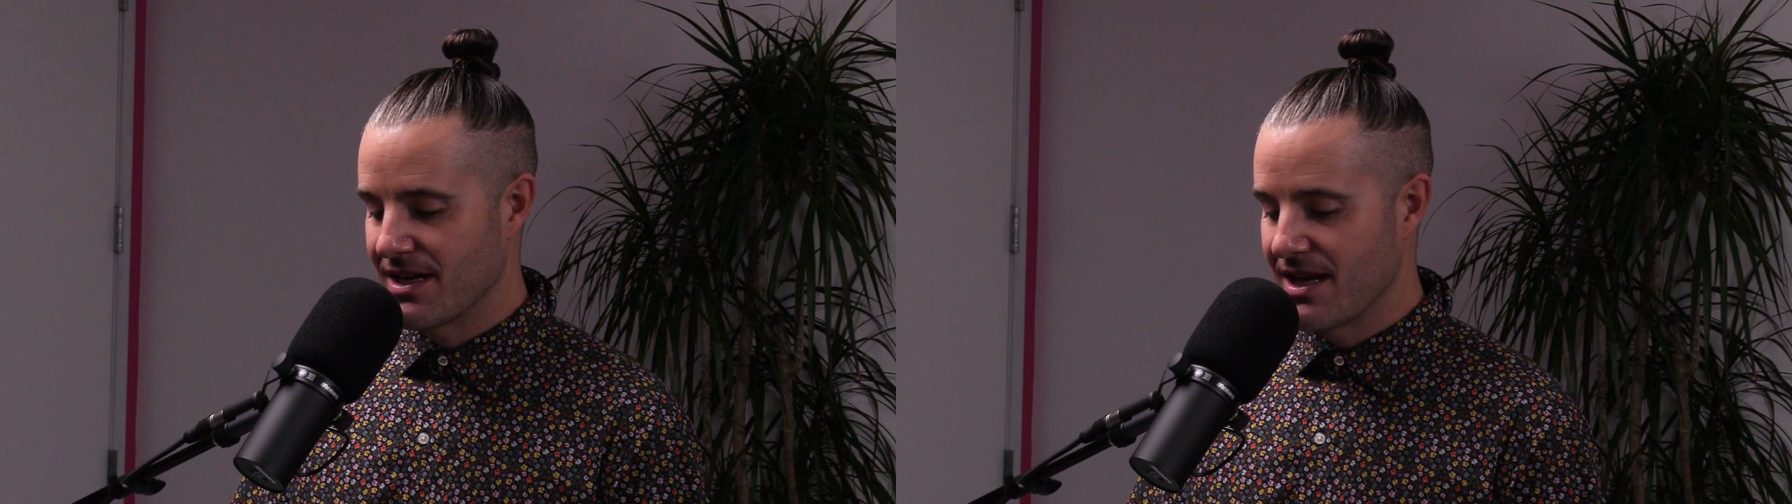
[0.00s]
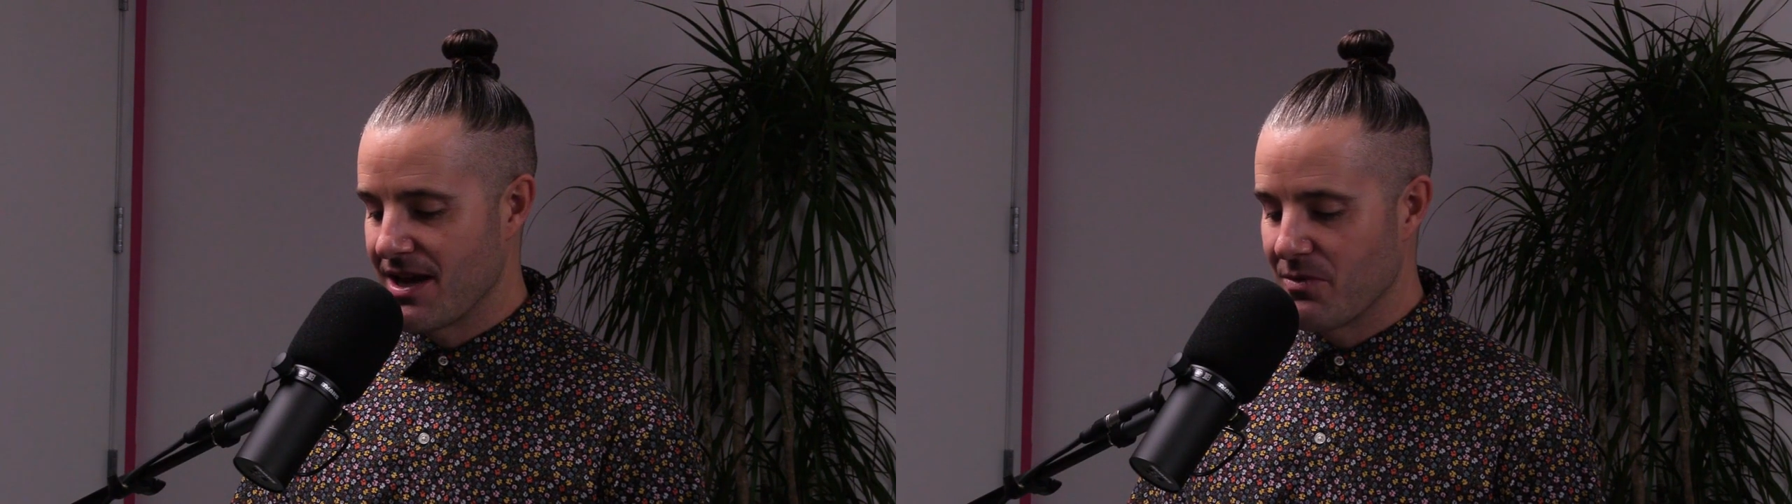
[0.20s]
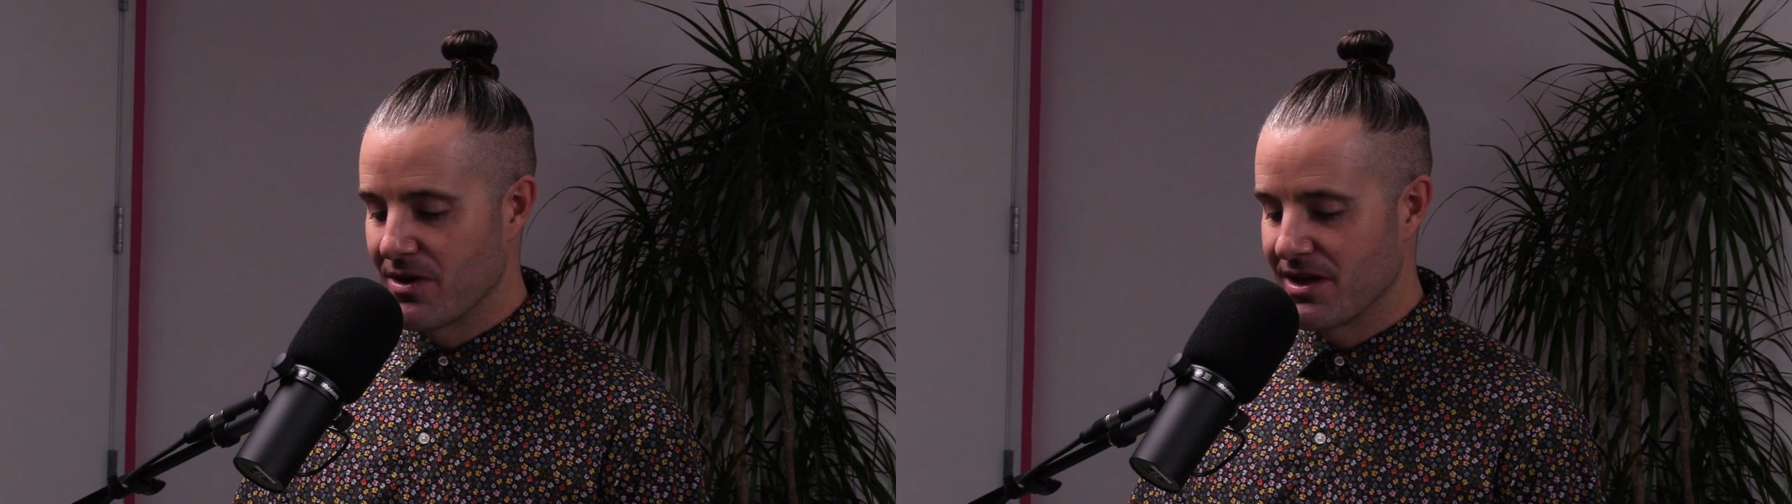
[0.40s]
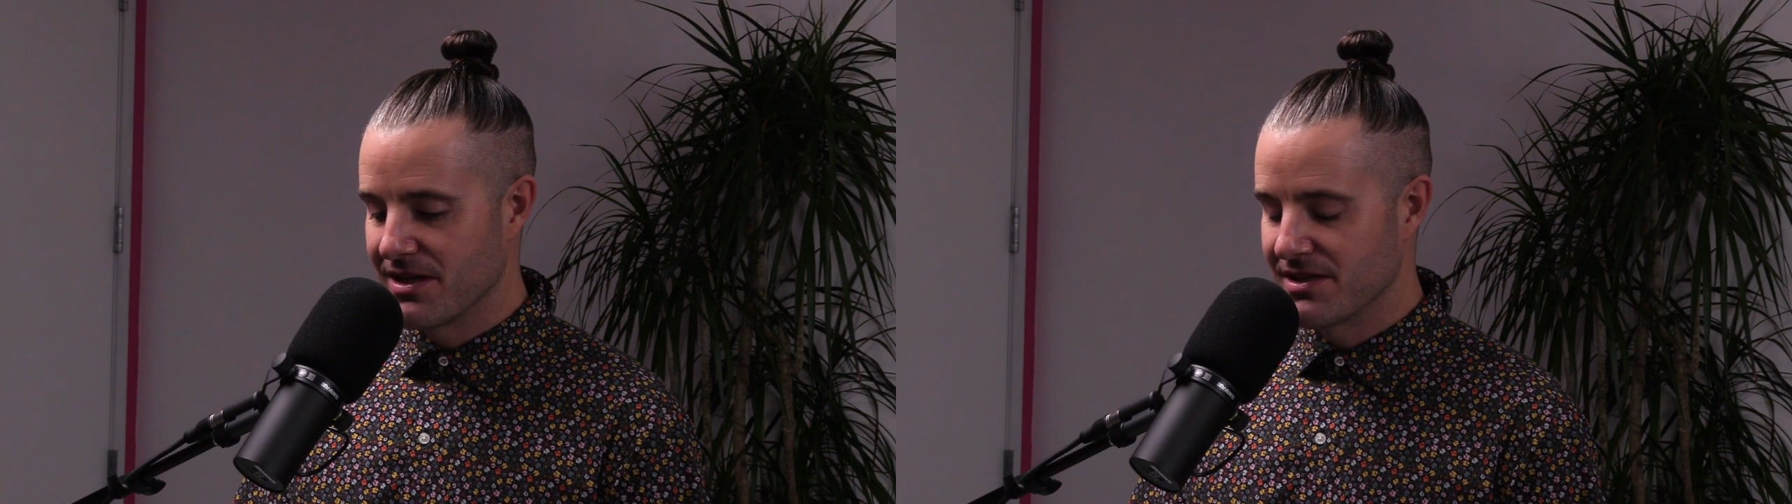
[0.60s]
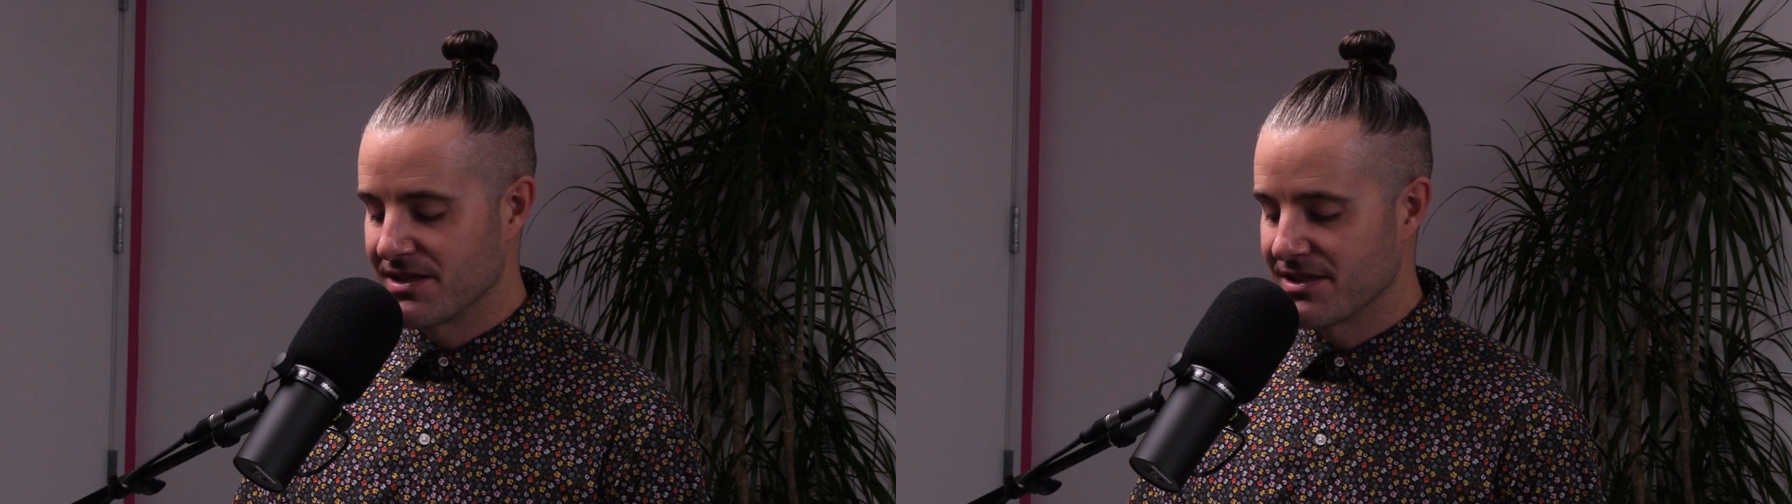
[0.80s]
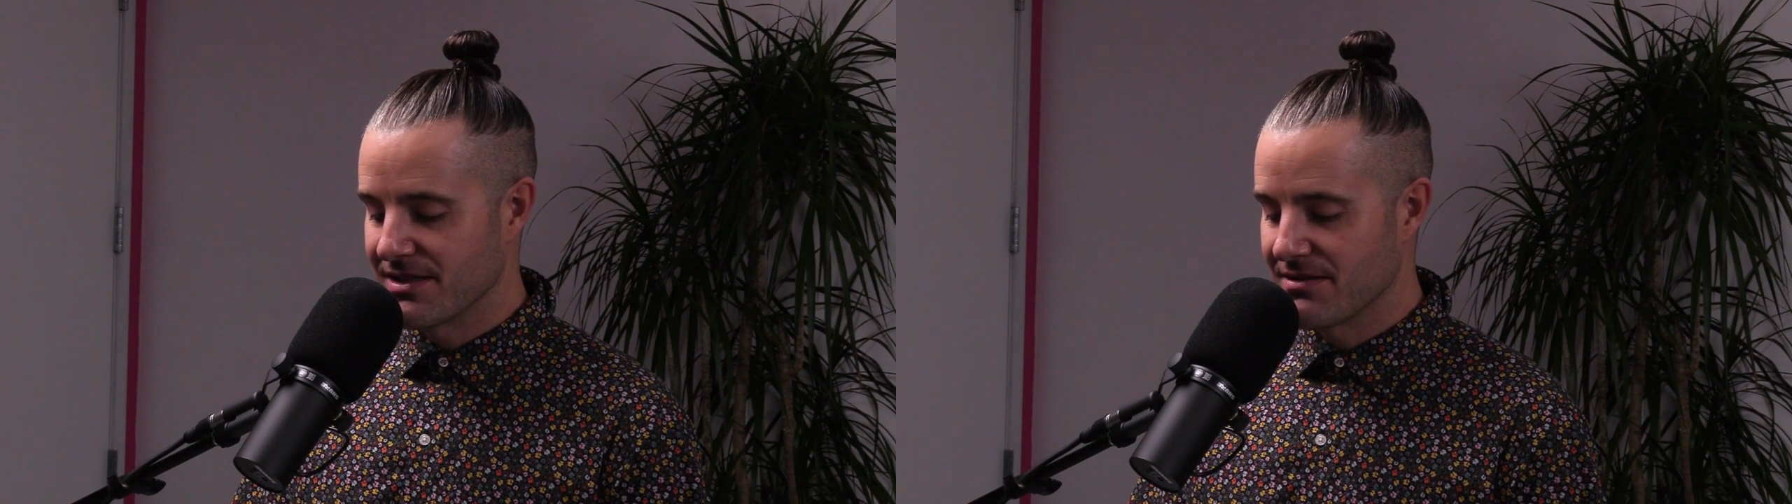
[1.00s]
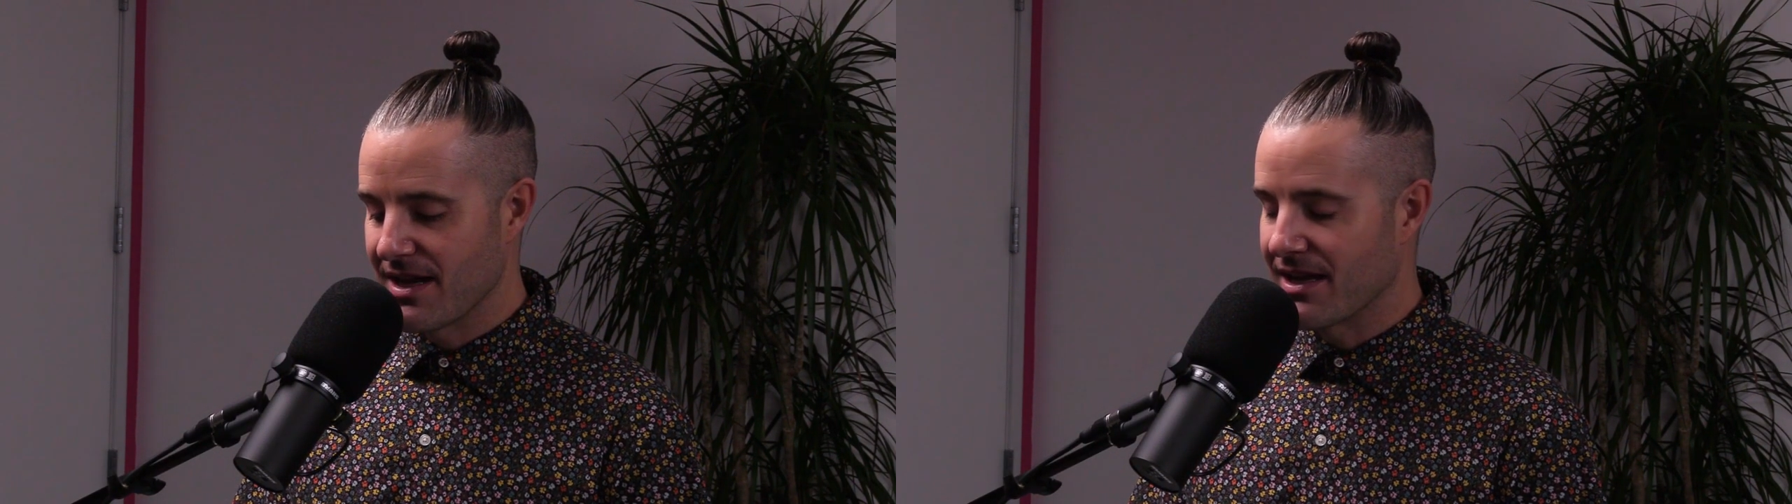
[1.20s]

it was a